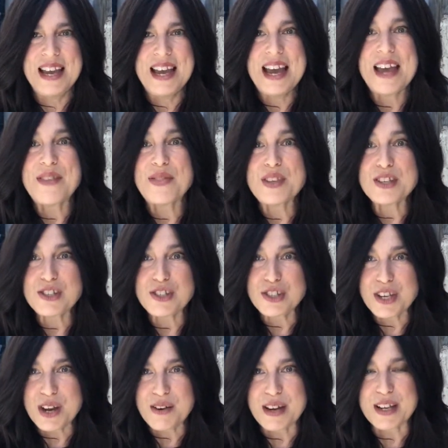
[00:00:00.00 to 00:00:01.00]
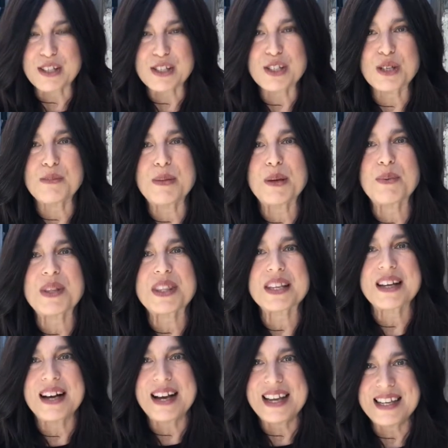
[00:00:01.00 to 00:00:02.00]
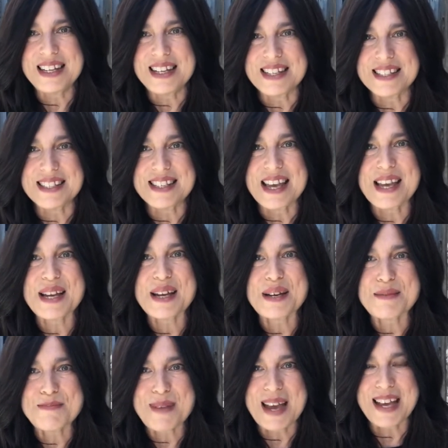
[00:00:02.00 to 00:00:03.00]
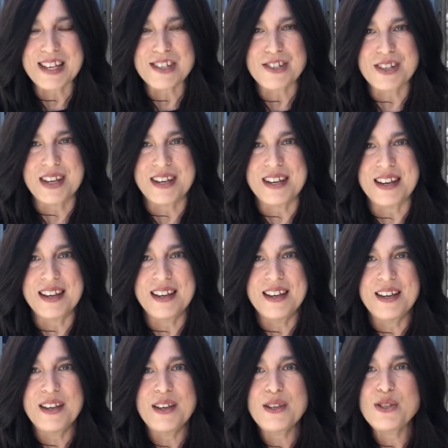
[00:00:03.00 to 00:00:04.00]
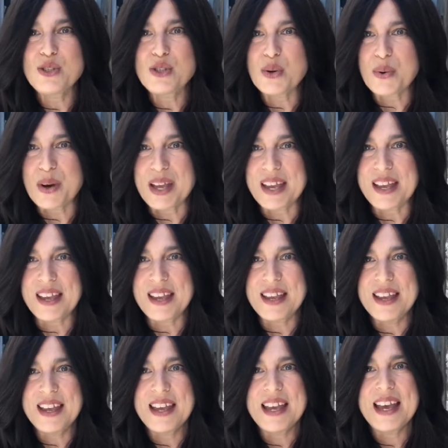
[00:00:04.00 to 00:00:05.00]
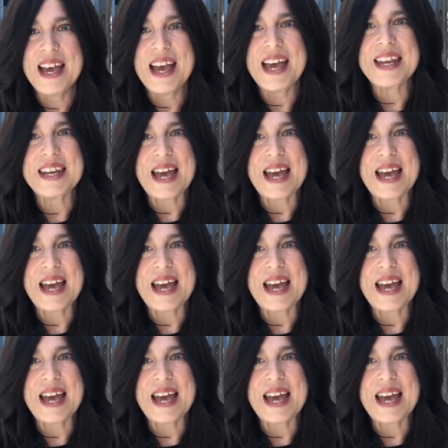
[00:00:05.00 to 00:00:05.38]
And this sharing should be with kindness and compassion, joy and